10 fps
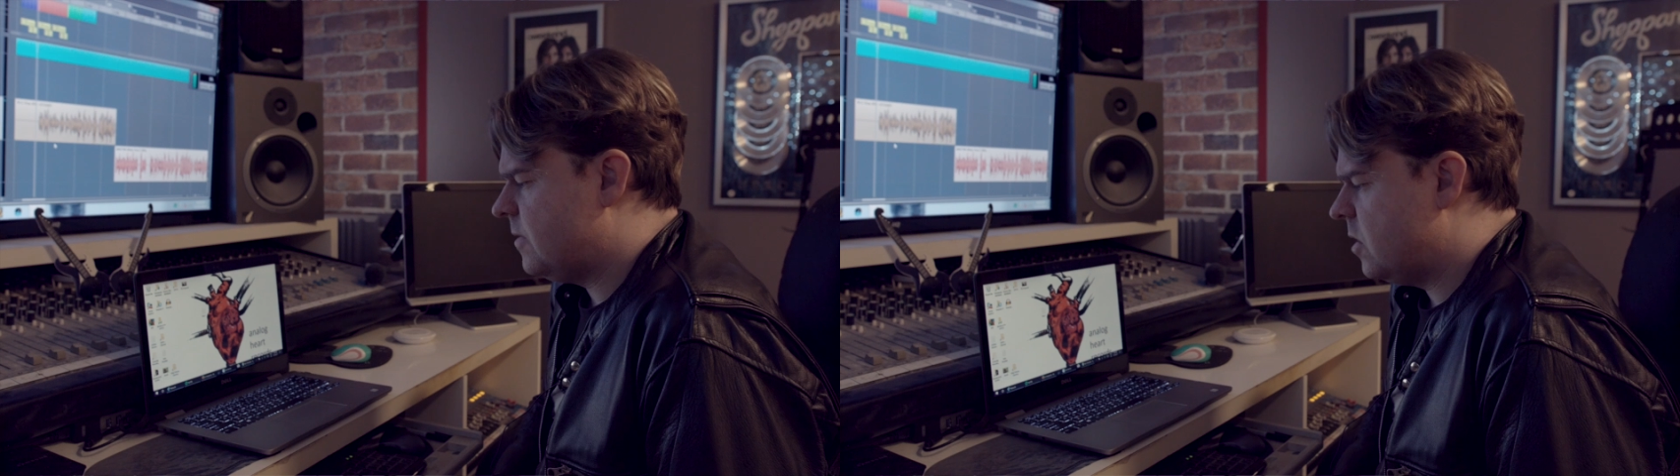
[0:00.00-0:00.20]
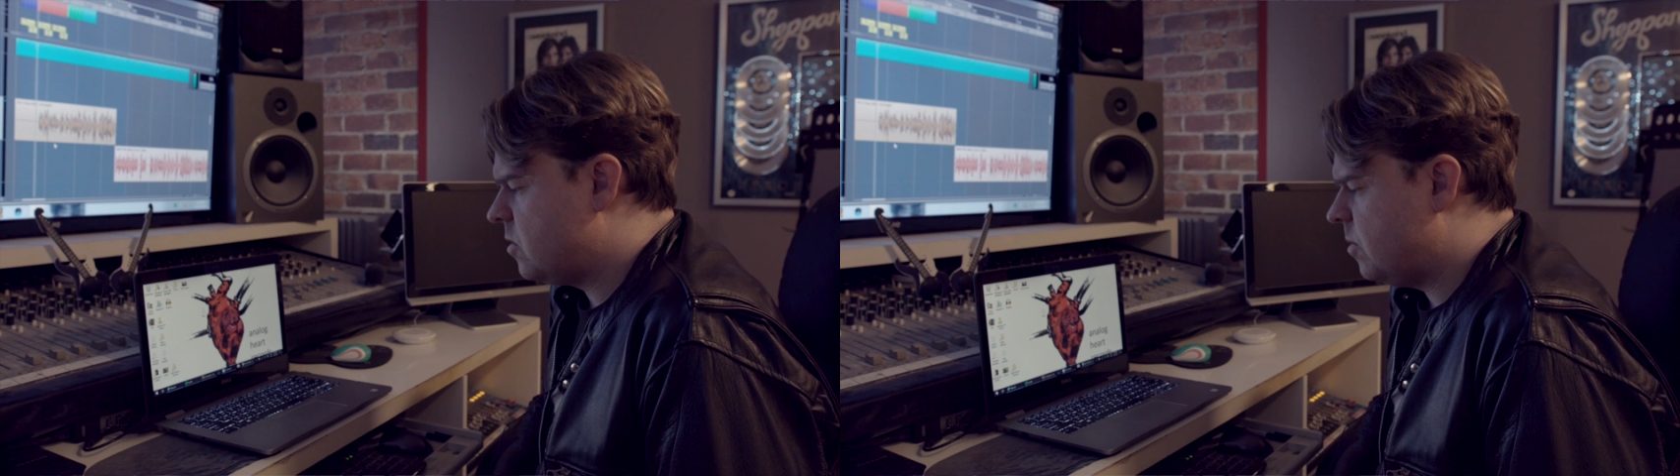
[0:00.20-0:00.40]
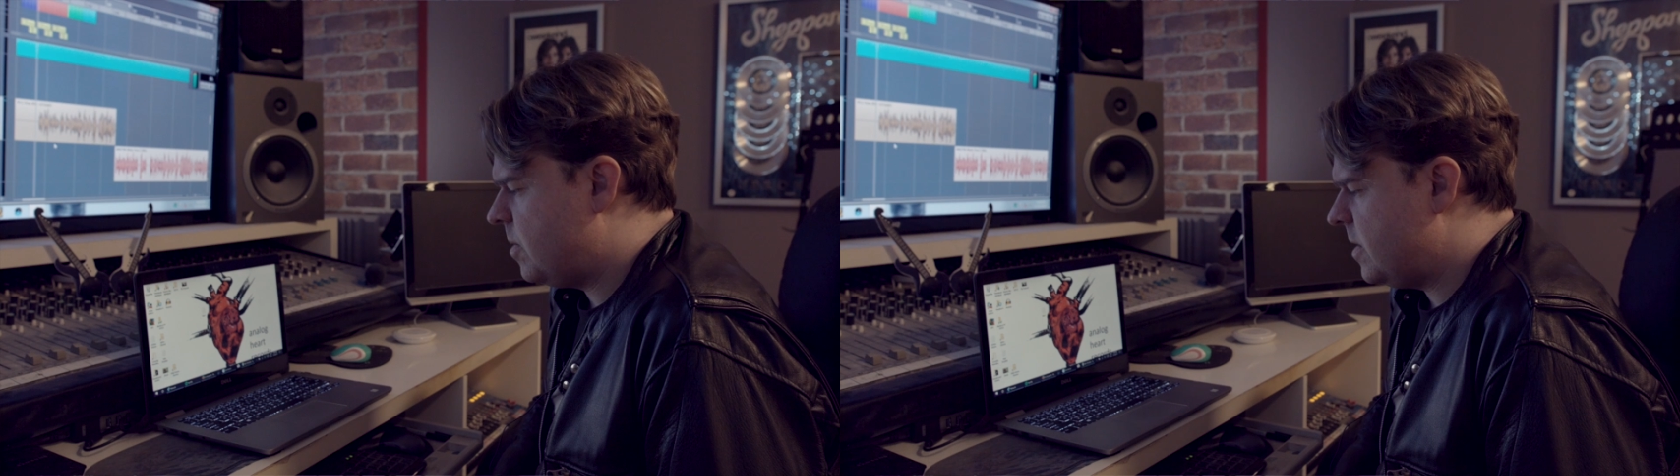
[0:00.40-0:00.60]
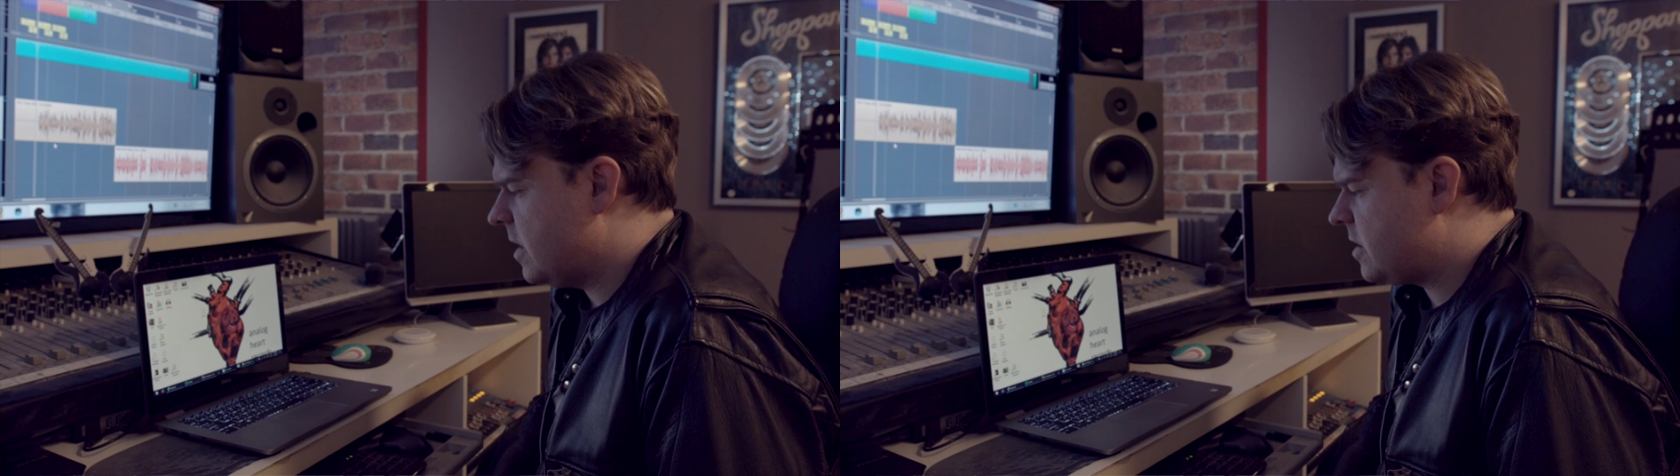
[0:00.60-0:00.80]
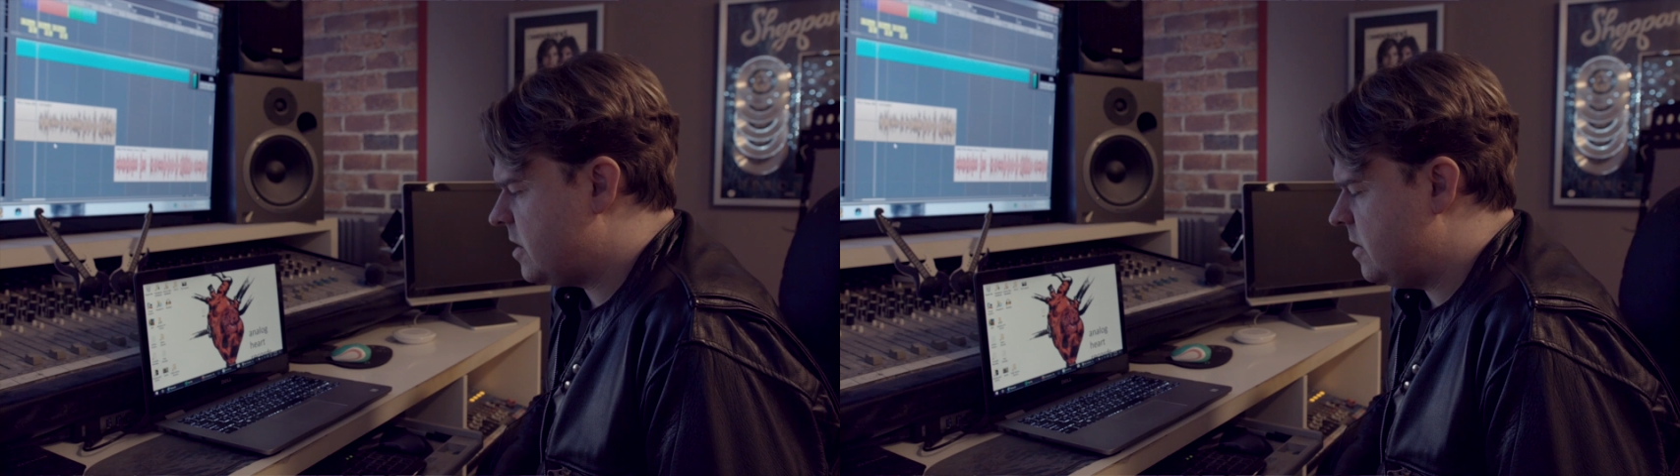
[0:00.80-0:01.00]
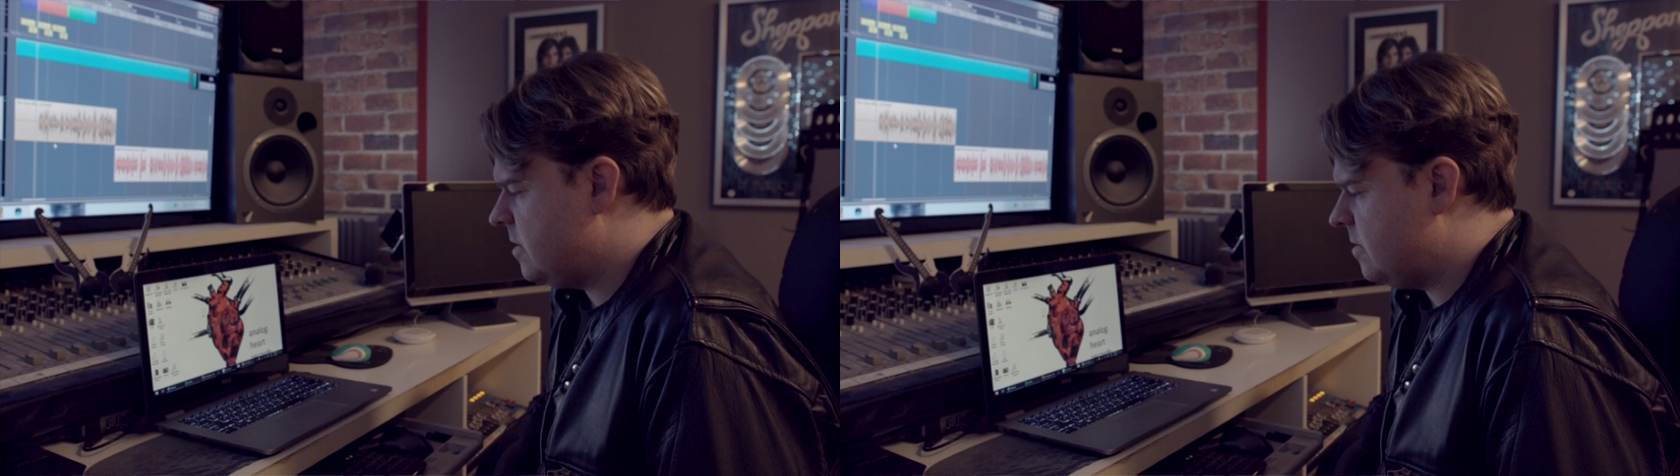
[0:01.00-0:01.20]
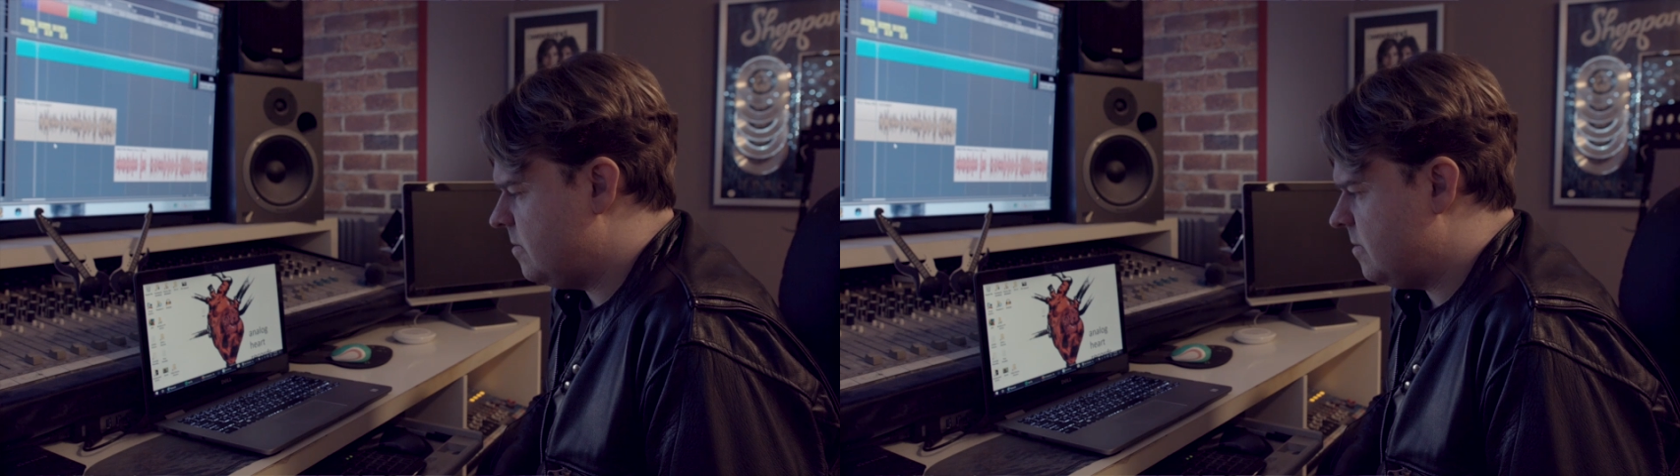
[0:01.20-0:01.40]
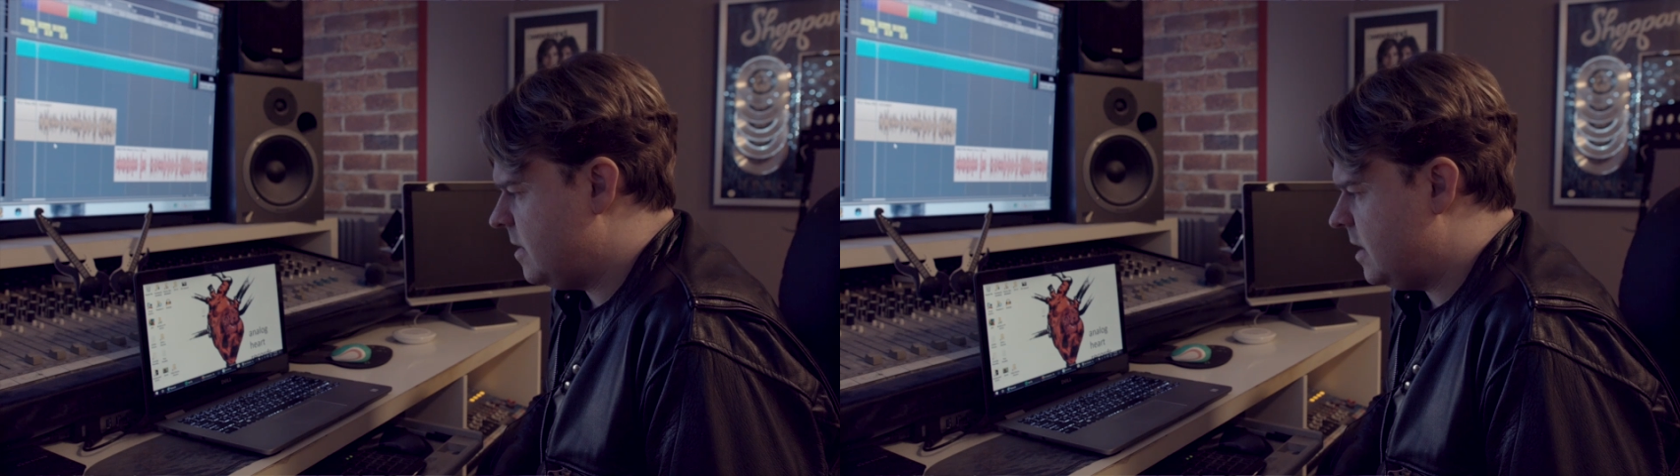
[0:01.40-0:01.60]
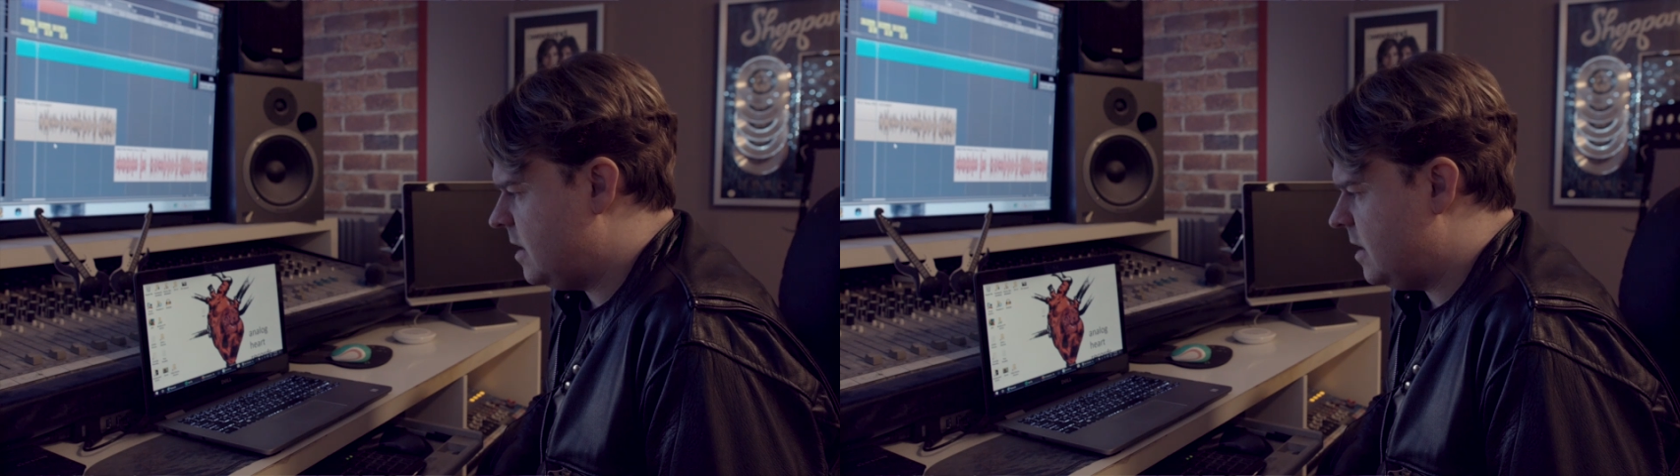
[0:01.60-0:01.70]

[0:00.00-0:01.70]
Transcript: vocal production